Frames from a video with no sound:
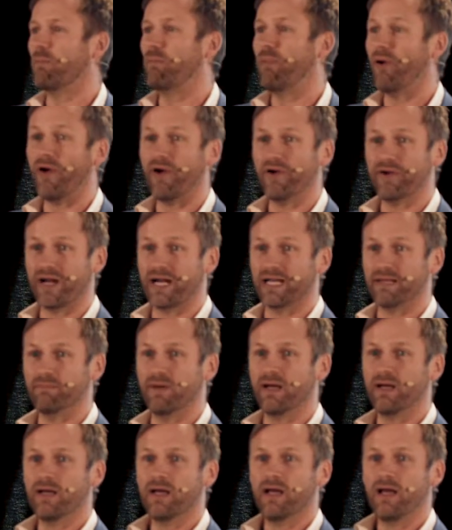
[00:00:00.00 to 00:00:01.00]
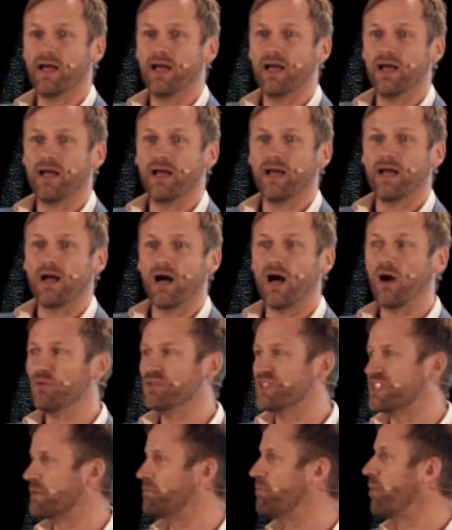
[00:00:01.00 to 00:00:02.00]
paradigm. How
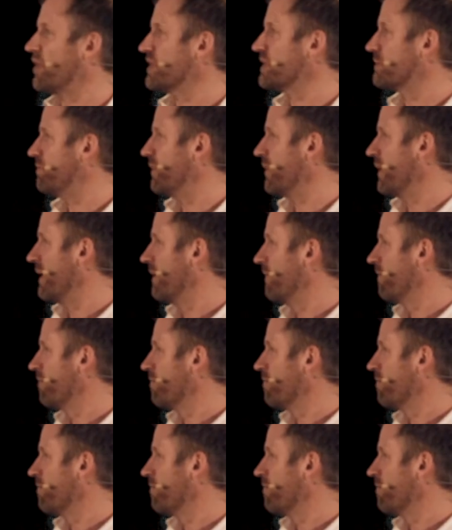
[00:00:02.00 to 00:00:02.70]
is it possible?